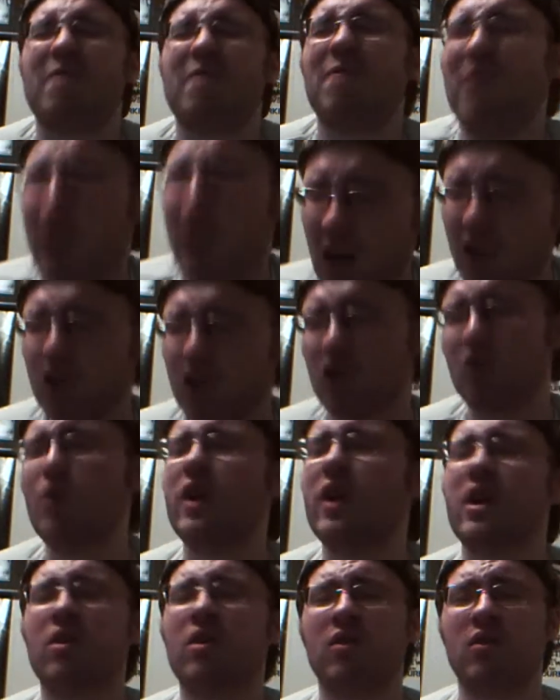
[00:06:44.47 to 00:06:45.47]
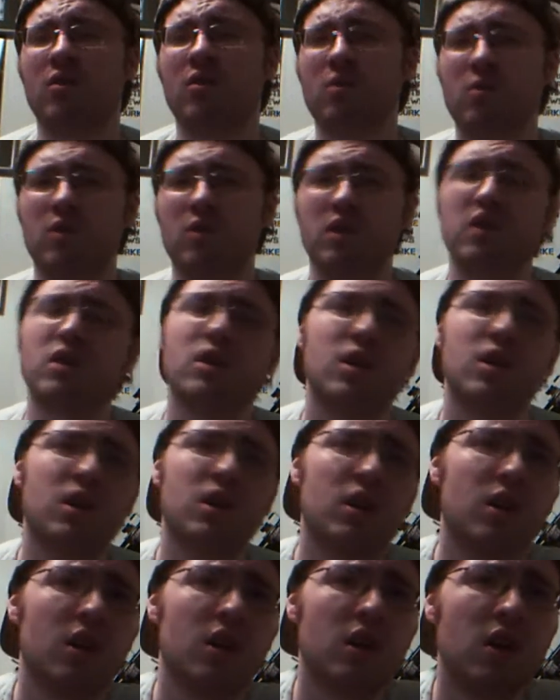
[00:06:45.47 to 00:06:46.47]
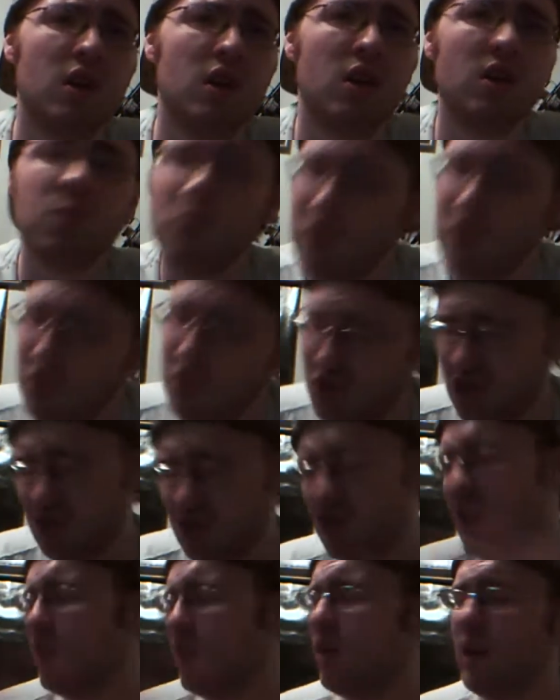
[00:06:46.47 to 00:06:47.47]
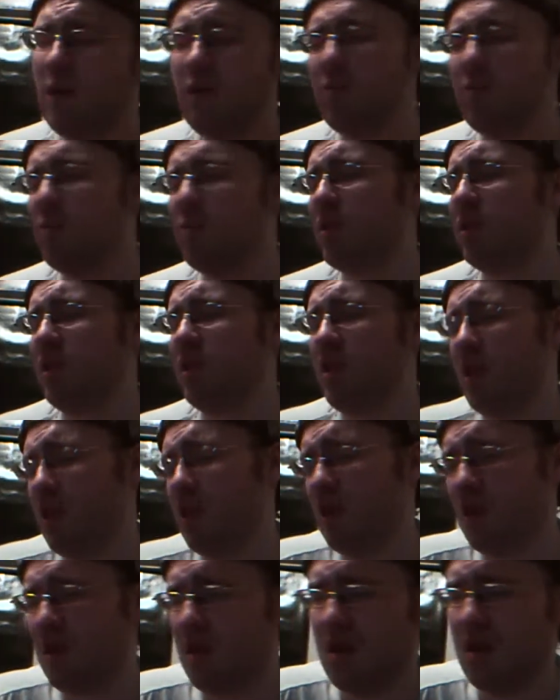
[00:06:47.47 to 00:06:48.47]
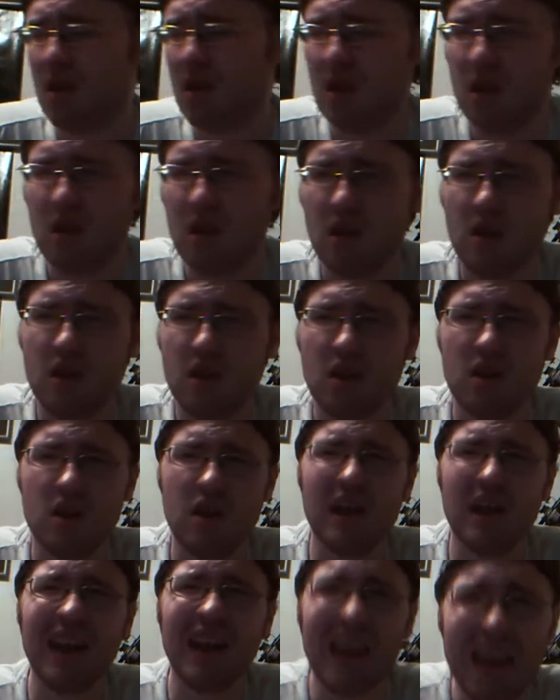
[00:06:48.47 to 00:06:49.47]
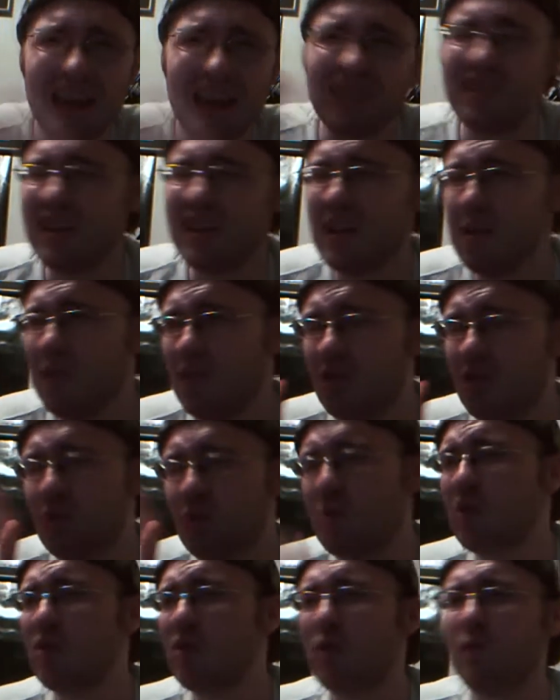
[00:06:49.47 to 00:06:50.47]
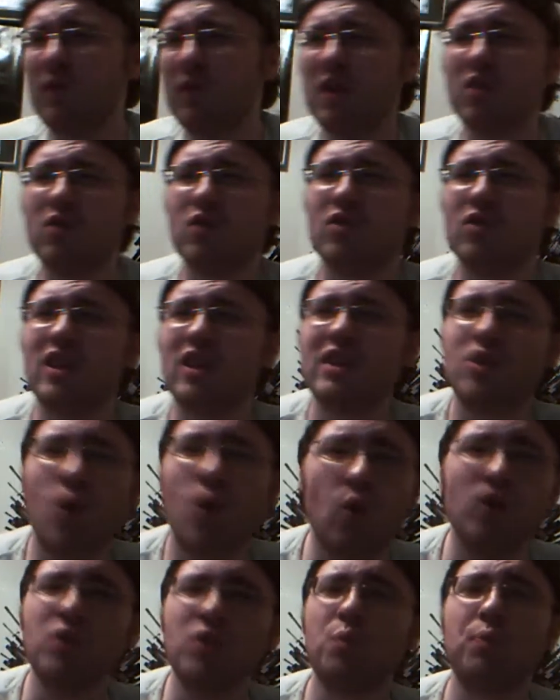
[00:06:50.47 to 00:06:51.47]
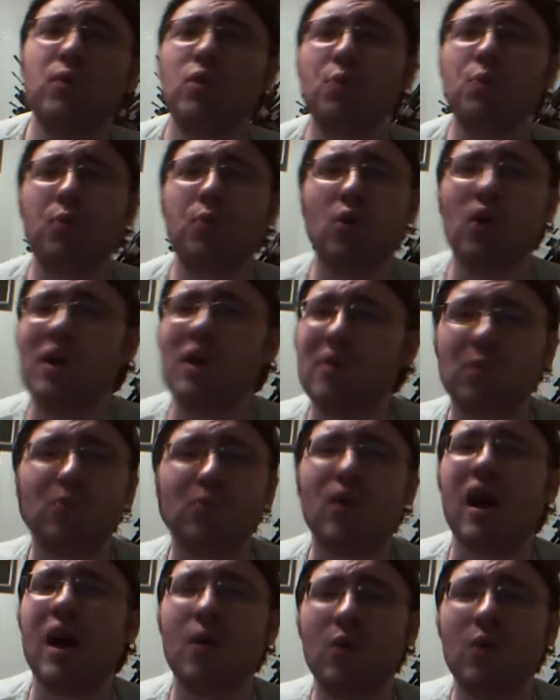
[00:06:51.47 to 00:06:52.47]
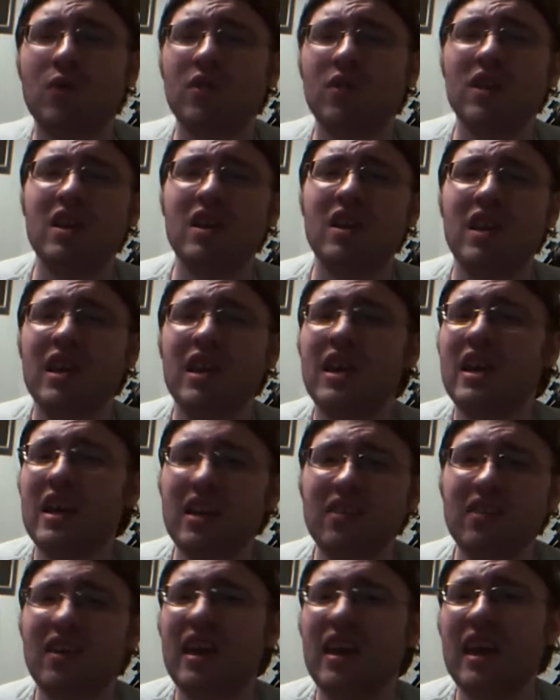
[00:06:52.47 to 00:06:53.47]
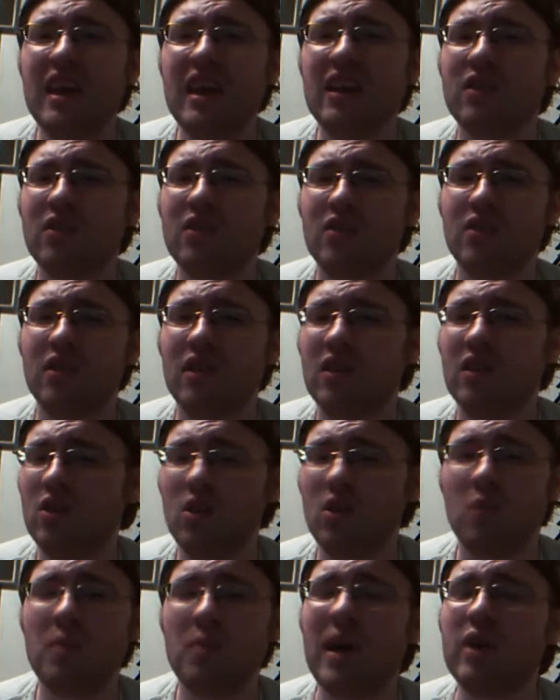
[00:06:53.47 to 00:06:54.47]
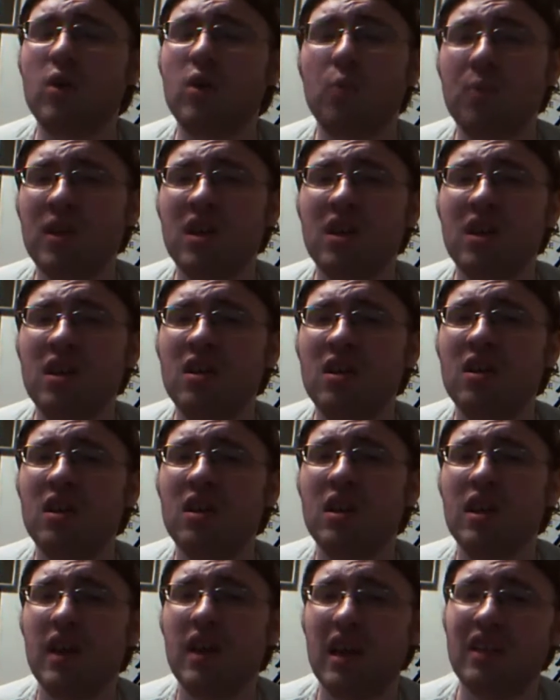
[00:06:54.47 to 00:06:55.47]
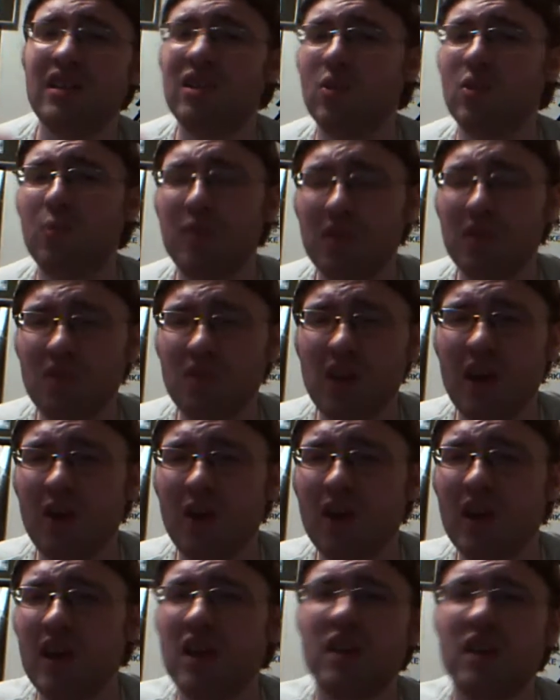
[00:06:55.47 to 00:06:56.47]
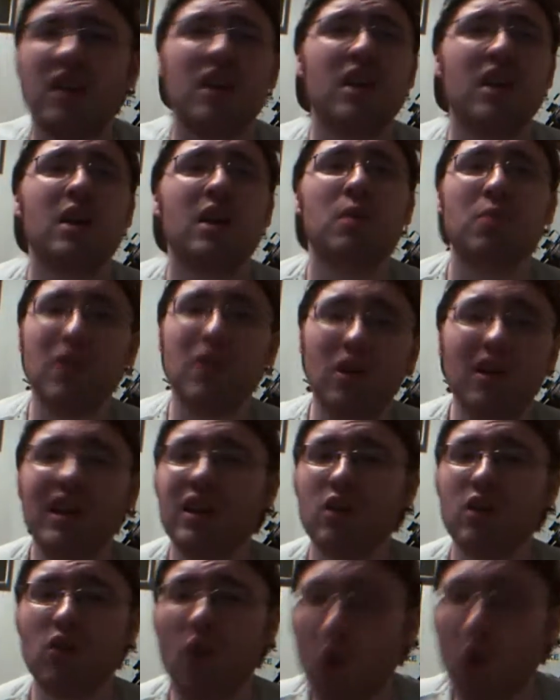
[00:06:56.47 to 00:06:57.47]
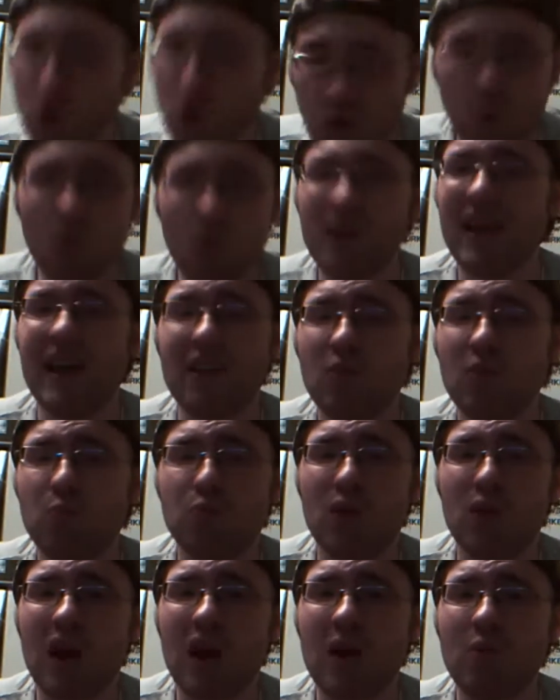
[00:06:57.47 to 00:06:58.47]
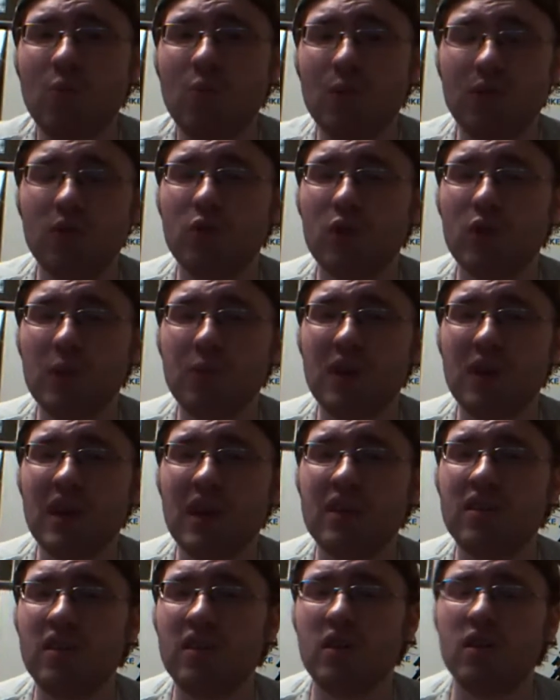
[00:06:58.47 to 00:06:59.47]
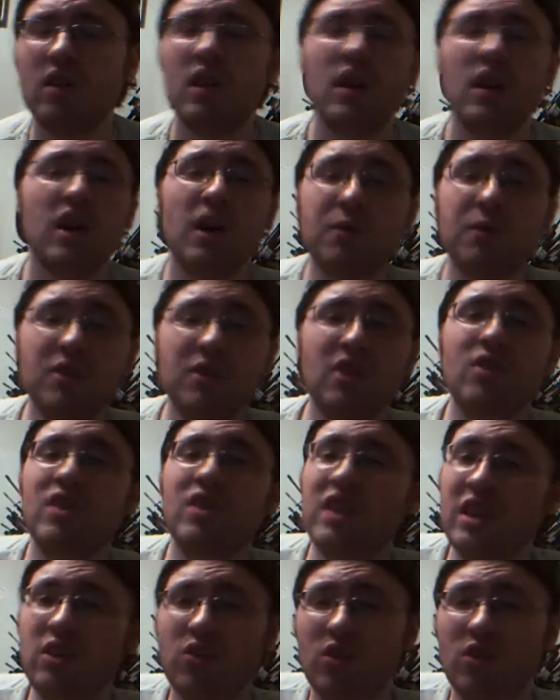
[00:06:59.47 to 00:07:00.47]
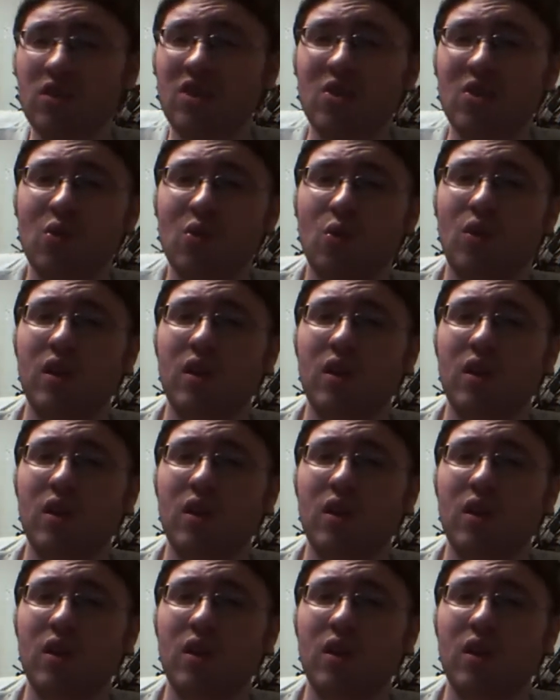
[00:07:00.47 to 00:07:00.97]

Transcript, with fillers: Fuck you, Alien 3. Let's just kill everybody. And I hate that even the special features, like the only people who have a problem with it is Hicks, you know, Michael Biehn, and a little bit of Carrie Henn. But like, no one has a problem with the script idea of killing Hicks and Newt.